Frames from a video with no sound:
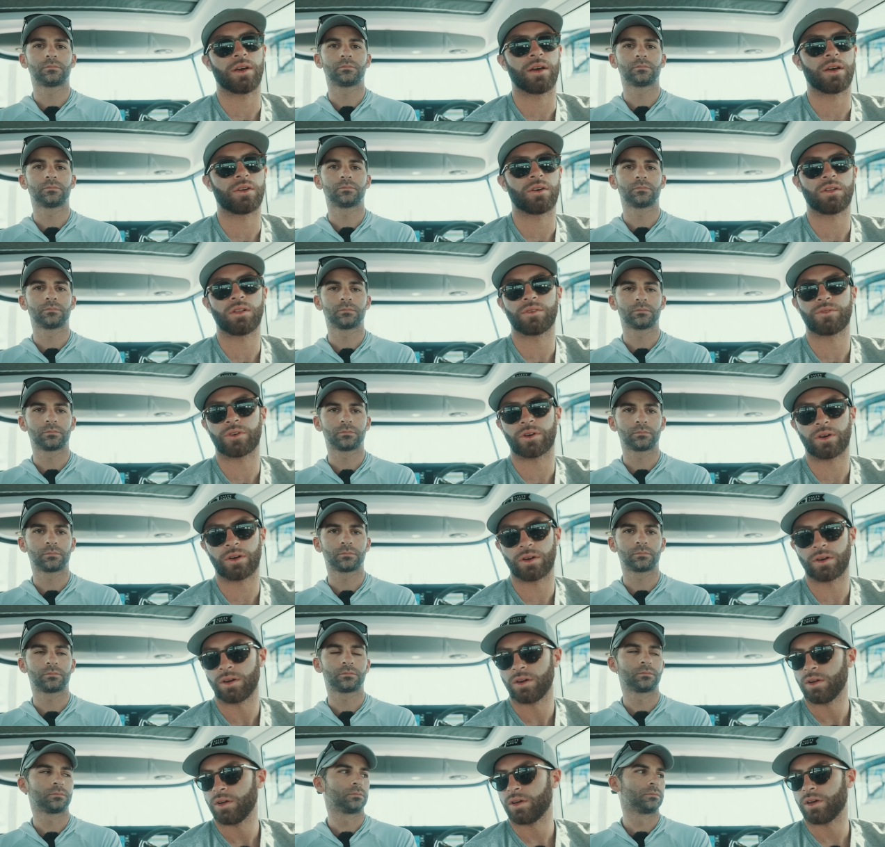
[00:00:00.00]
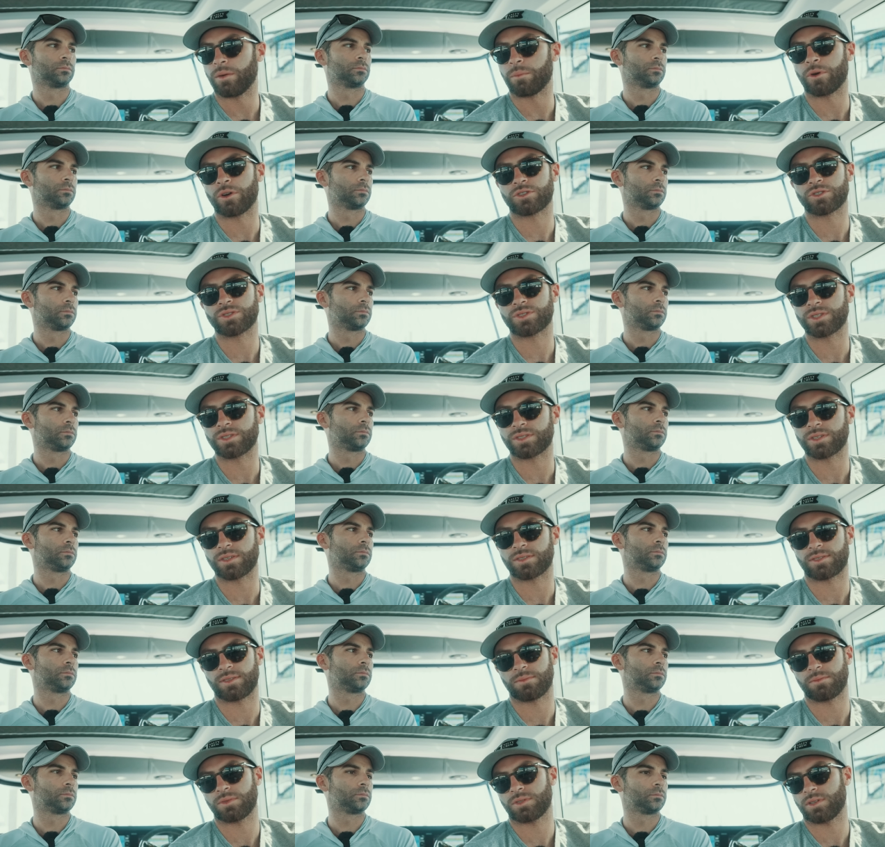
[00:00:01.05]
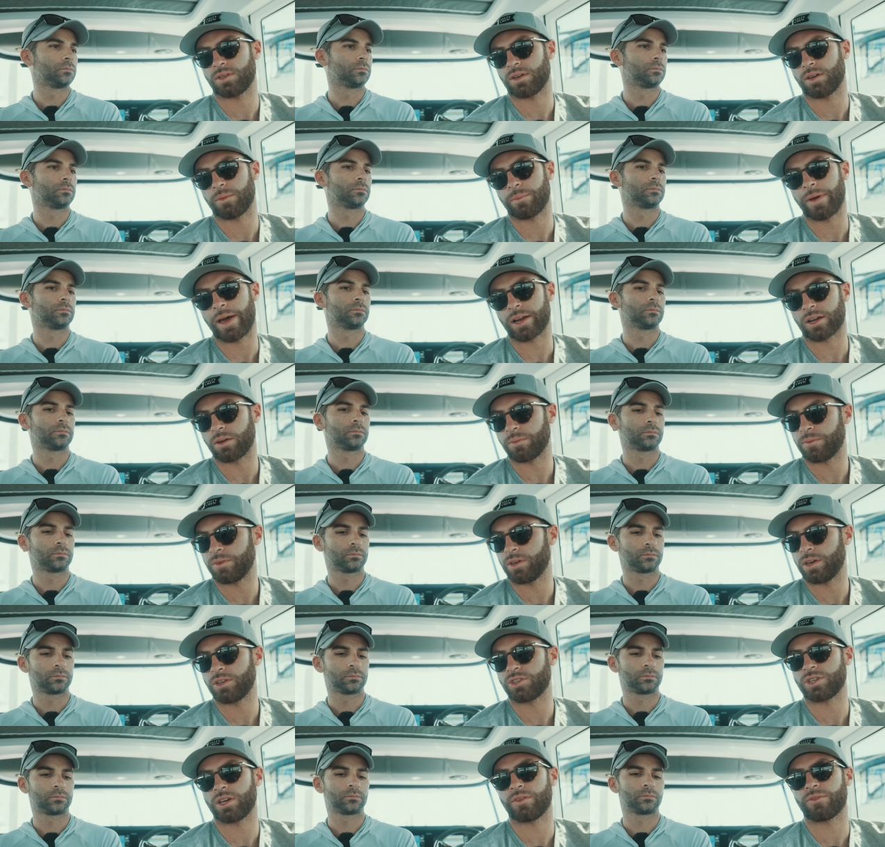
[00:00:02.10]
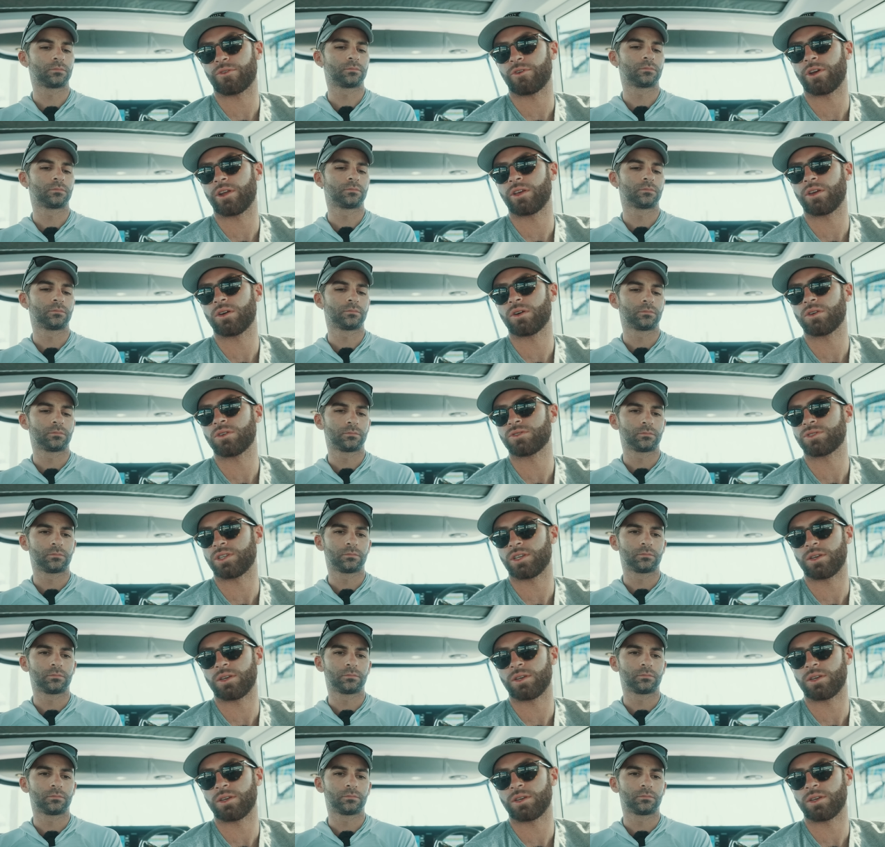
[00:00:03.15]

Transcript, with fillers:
Speaker 1: had all of our emergency systems, uh, backup VHF radios,